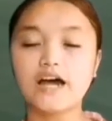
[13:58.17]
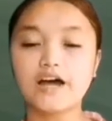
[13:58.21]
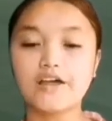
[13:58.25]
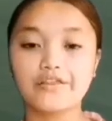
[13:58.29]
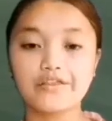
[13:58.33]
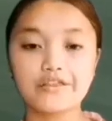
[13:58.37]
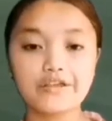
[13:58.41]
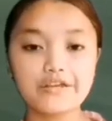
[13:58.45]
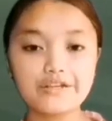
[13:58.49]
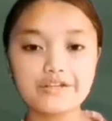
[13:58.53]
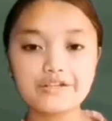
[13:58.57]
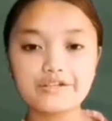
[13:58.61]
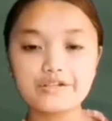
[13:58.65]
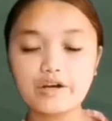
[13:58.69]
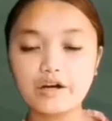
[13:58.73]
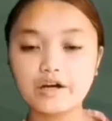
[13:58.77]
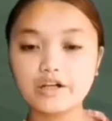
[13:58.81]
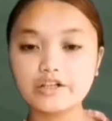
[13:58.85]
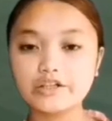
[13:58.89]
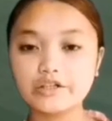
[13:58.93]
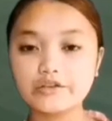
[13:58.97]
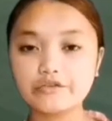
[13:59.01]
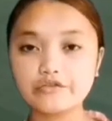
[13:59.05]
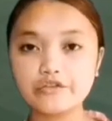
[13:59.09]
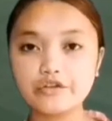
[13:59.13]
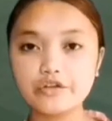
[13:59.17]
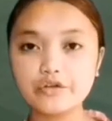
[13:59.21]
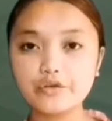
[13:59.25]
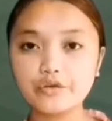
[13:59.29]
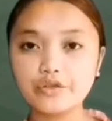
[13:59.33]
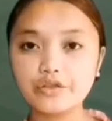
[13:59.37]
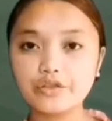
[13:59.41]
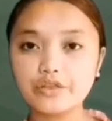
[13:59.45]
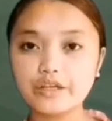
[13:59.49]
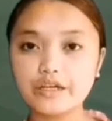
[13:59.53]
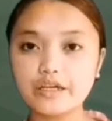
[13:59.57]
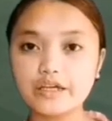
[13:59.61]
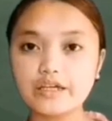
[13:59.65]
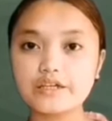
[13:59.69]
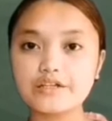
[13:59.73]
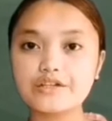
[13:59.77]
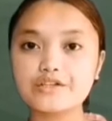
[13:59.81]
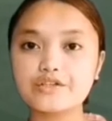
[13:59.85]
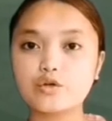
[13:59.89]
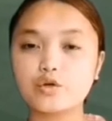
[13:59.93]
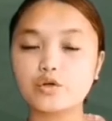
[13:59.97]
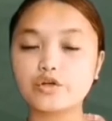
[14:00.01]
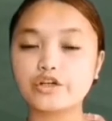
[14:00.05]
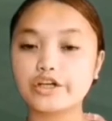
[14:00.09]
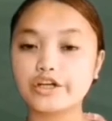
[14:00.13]
These are a few things
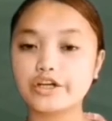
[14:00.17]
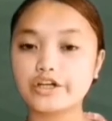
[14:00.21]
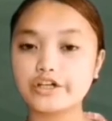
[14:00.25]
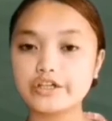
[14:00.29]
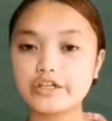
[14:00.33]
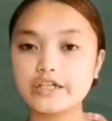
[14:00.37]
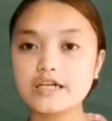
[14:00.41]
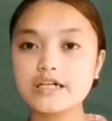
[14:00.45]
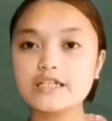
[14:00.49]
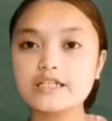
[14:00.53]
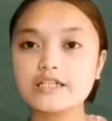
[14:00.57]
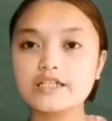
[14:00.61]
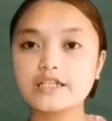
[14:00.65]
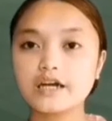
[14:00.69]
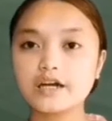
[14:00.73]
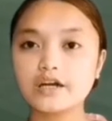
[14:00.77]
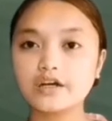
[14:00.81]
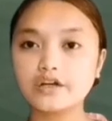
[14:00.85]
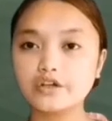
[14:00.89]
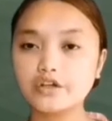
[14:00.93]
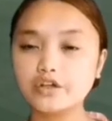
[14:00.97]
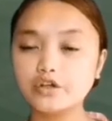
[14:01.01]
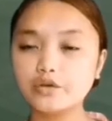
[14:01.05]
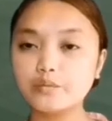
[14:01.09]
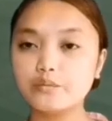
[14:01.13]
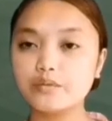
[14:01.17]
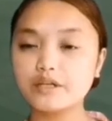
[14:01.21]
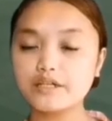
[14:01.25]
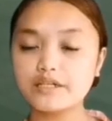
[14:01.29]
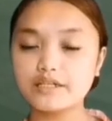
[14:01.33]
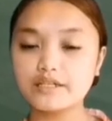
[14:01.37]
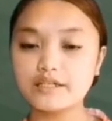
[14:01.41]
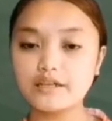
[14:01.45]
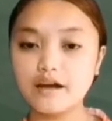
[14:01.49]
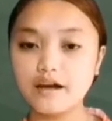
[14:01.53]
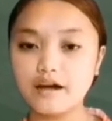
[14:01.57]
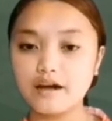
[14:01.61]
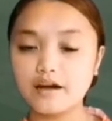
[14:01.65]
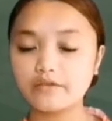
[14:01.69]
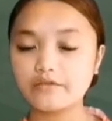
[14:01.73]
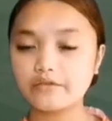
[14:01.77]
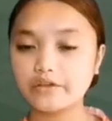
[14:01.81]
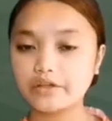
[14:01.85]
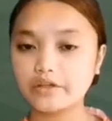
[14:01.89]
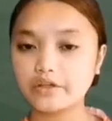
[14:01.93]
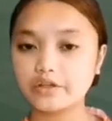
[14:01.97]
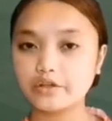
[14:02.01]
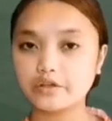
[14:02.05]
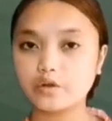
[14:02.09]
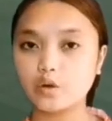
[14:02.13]
or areas that you must have
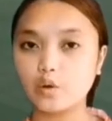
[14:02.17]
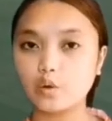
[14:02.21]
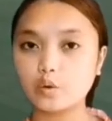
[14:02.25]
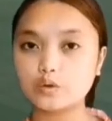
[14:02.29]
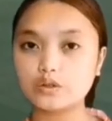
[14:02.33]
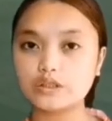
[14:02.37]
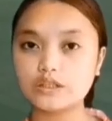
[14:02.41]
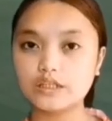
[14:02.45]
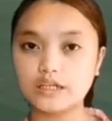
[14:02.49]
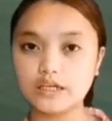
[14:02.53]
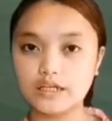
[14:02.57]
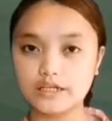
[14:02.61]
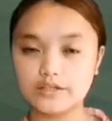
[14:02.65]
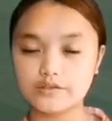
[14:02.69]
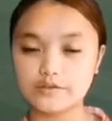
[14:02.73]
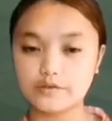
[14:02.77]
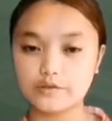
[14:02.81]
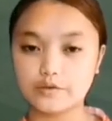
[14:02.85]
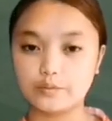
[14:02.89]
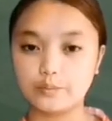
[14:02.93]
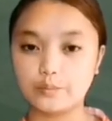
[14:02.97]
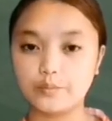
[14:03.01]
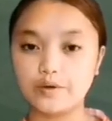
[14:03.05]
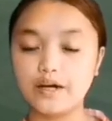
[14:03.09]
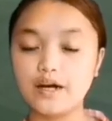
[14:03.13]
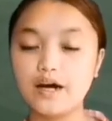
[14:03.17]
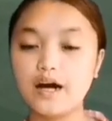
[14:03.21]
in your own classroom.